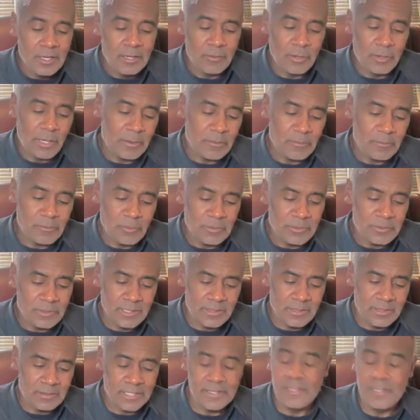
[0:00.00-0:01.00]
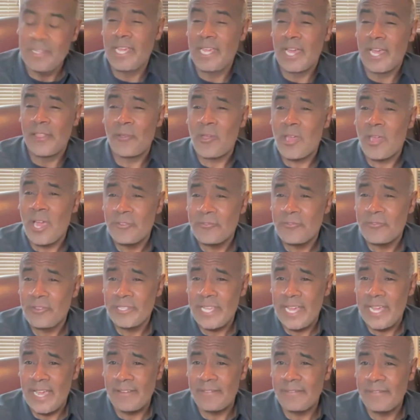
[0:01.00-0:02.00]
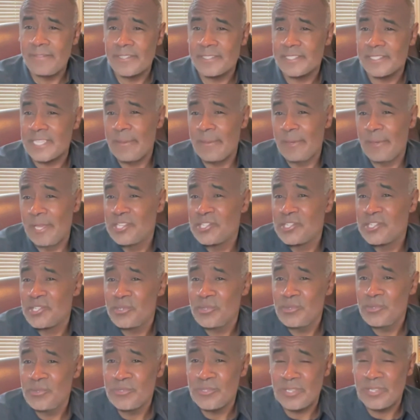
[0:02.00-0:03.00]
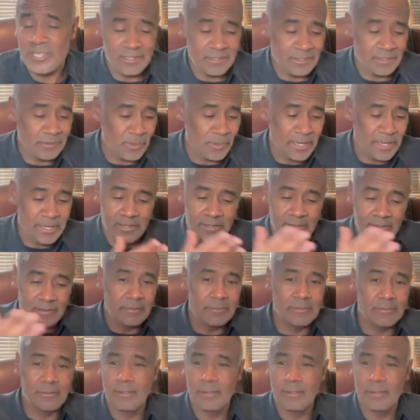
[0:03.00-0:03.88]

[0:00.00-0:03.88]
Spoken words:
Well, didn't the other countries have the same issues in the way,